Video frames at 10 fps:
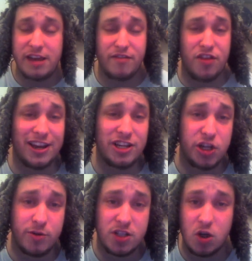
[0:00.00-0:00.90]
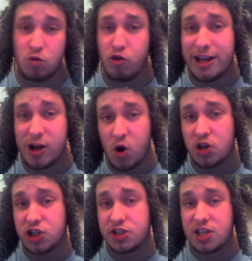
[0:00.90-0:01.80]
even then she was still really
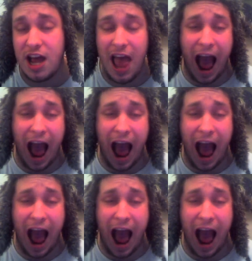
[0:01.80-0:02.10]
gorgeous.